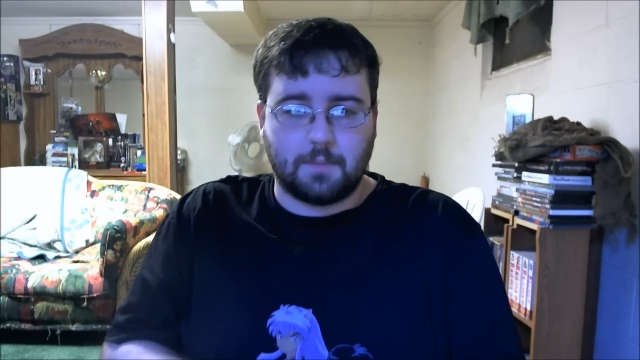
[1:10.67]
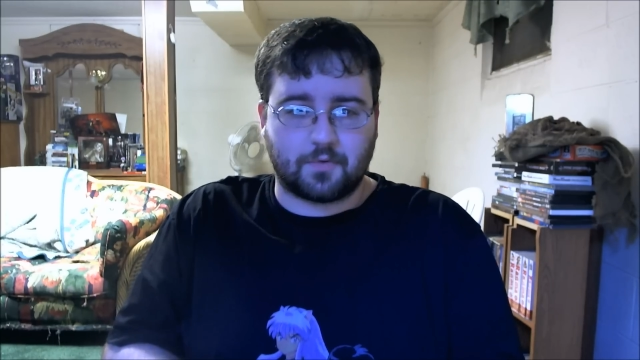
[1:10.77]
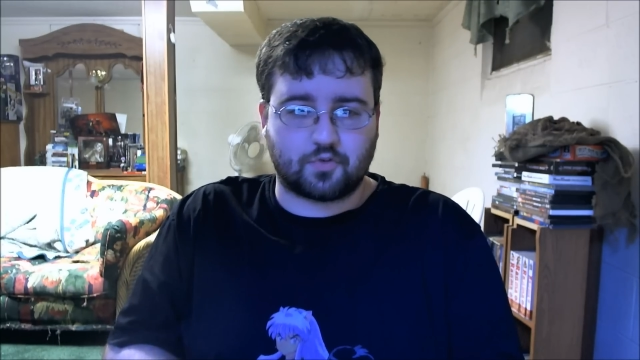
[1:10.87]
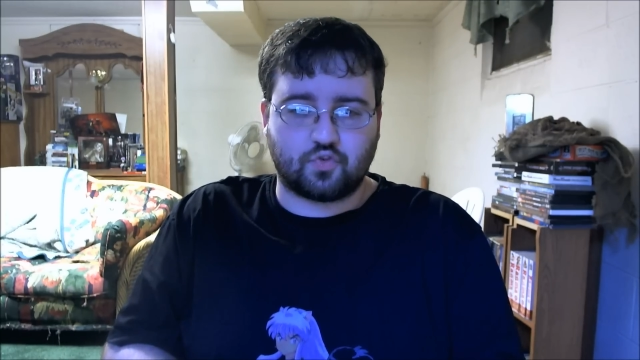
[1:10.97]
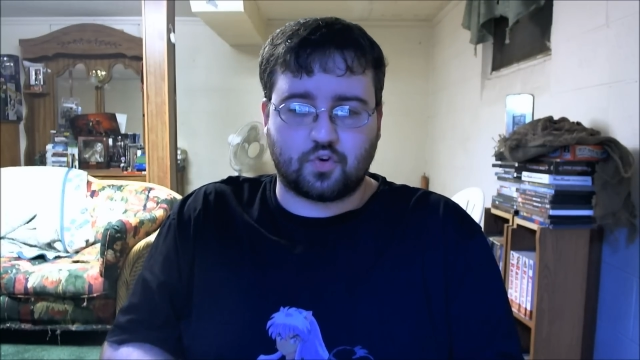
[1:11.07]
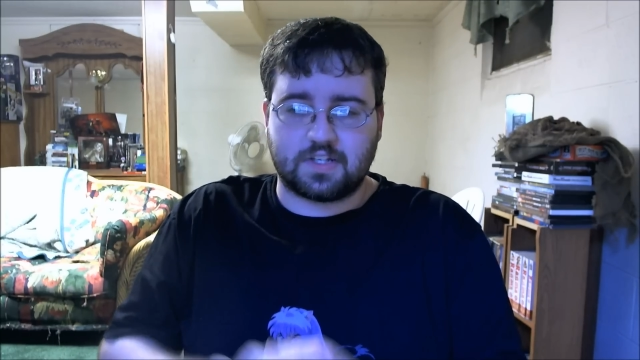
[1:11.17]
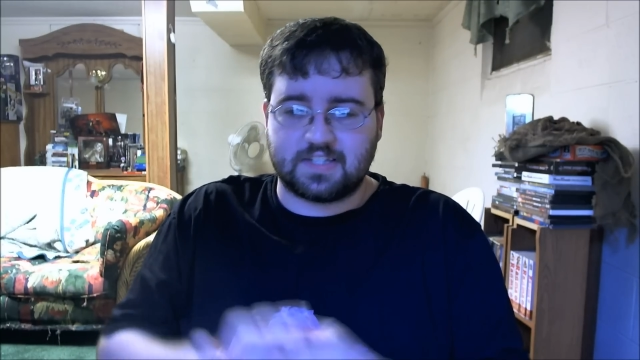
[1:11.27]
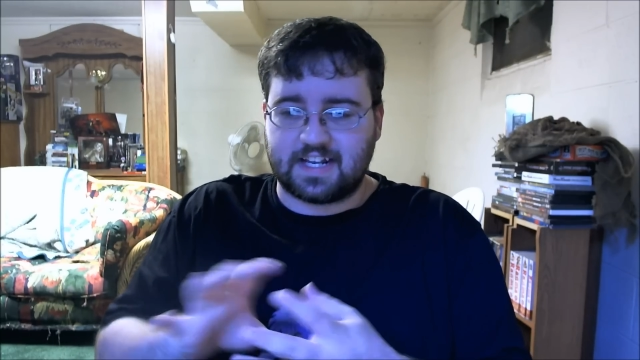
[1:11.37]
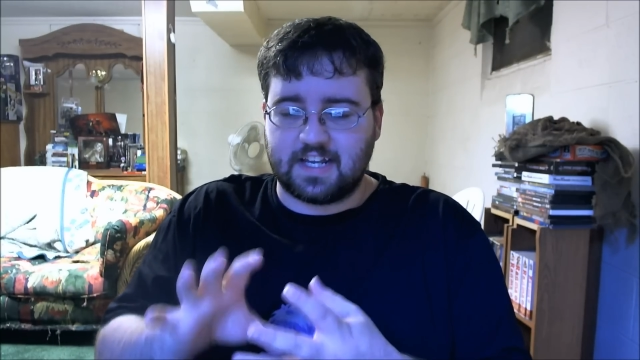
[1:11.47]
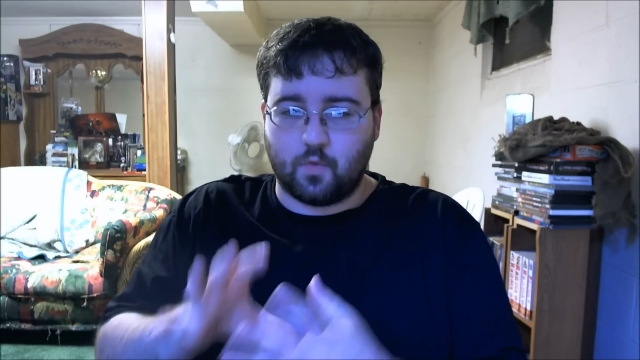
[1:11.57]
I'm not sure
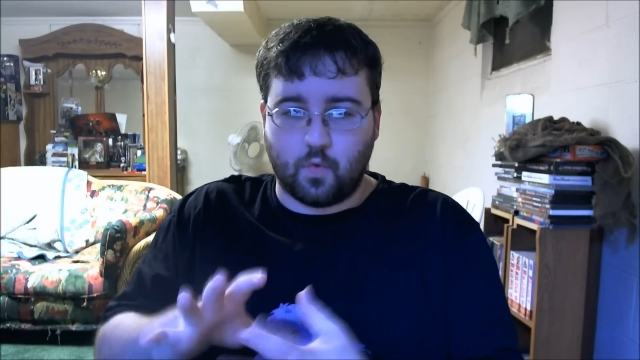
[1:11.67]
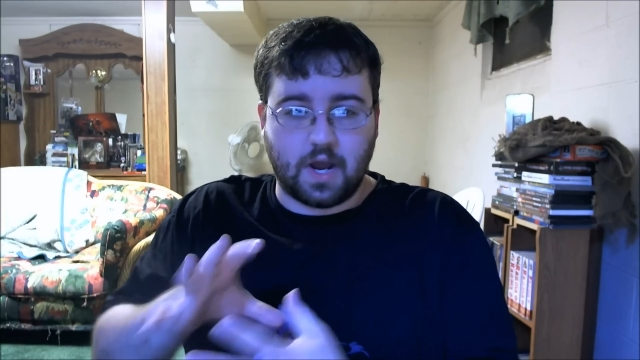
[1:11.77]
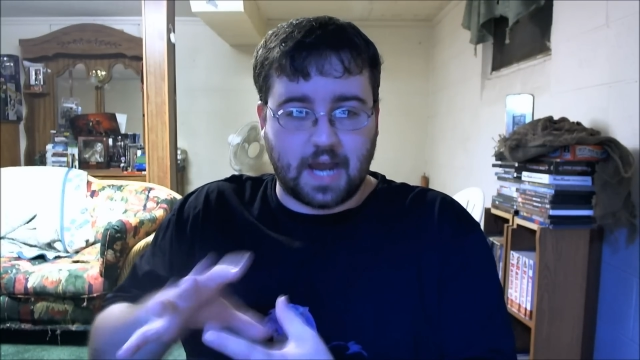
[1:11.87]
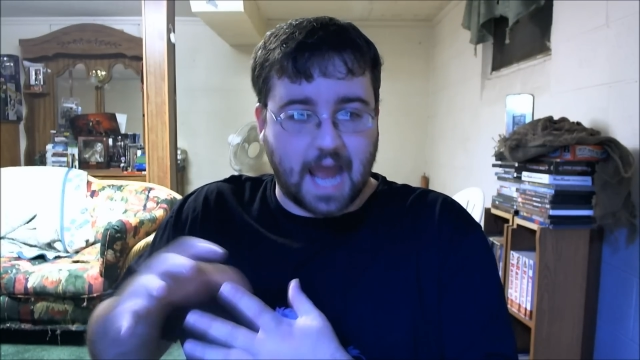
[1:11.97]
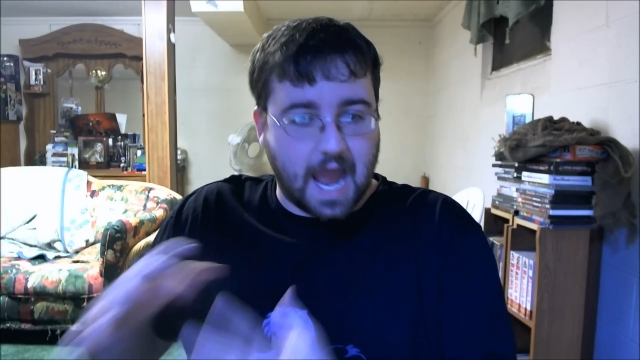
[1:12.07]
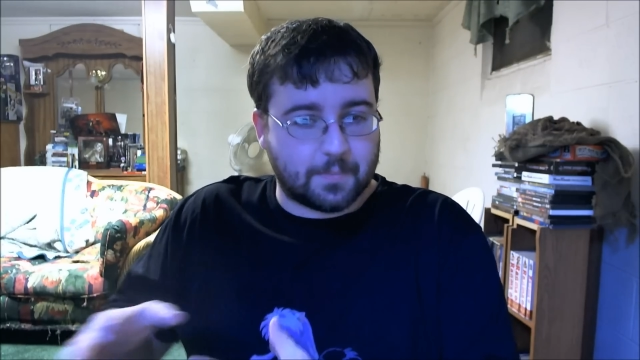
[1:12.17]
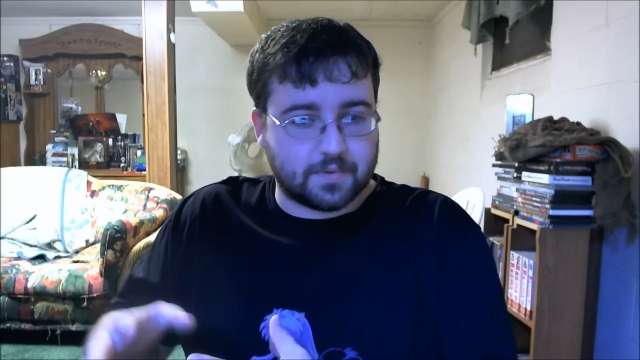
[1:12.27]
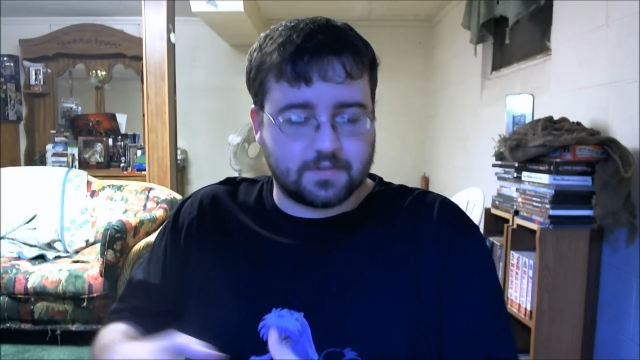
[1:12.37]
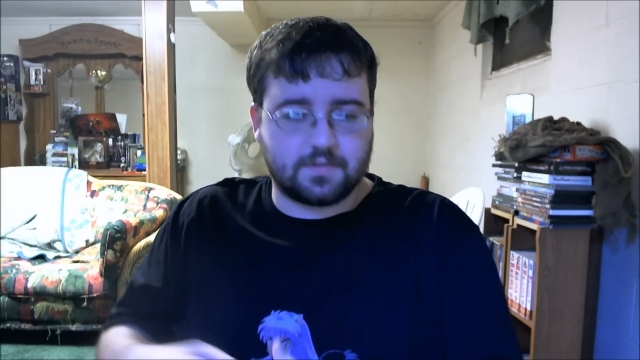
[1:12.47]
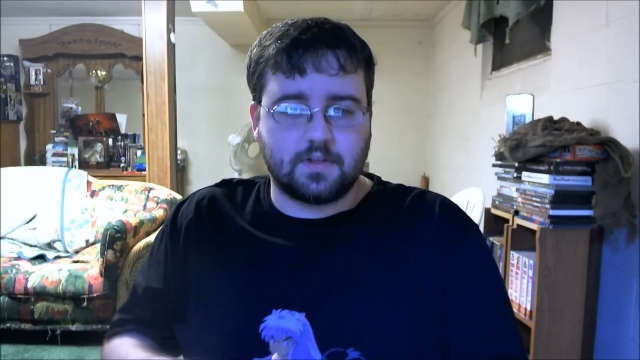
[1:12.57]
exactly what
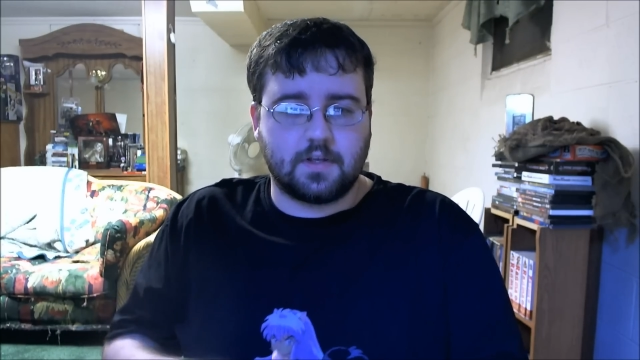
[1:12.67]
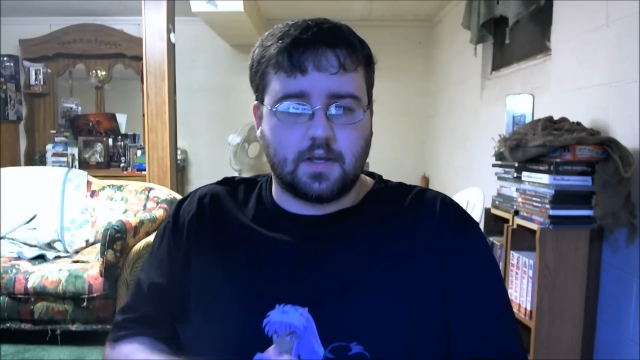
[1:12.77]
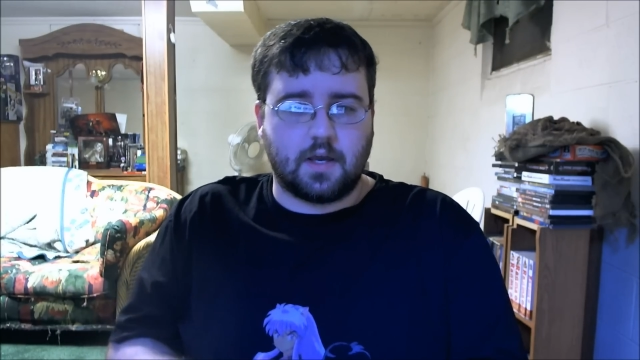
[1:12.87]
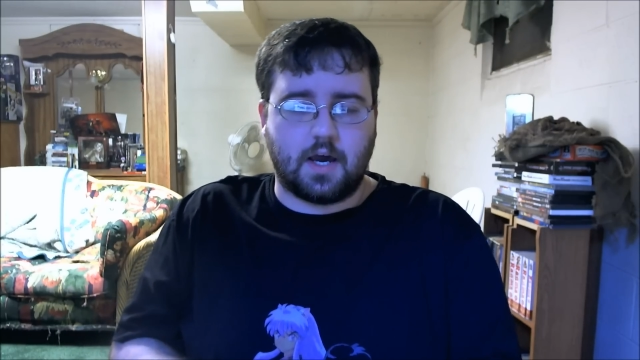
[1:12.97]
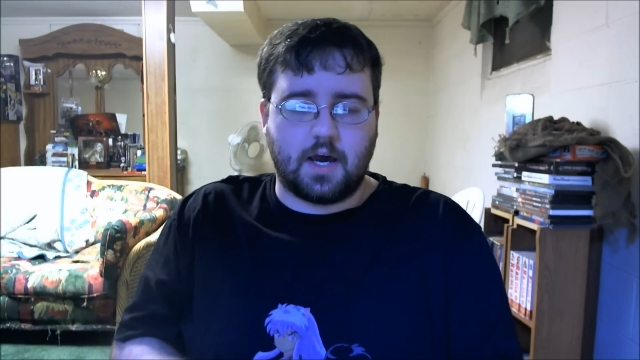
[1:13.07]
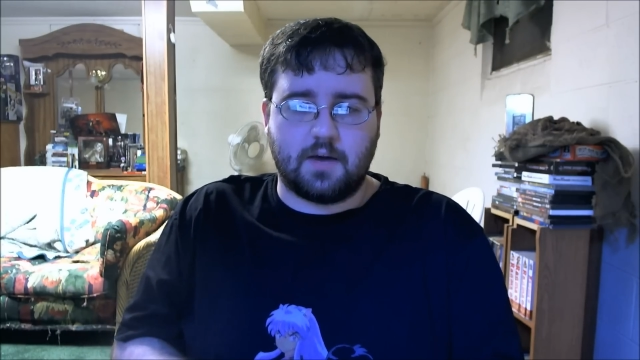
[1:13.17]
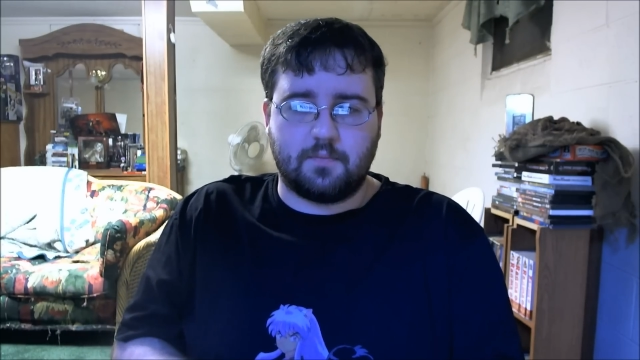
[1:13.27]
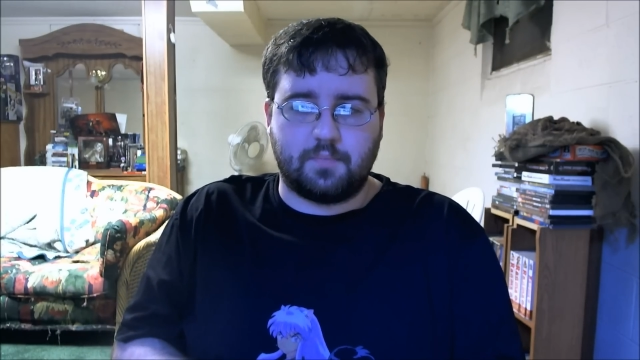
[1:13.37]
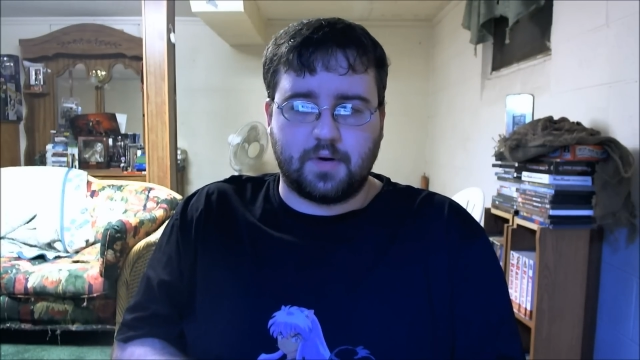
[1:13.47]
happens. That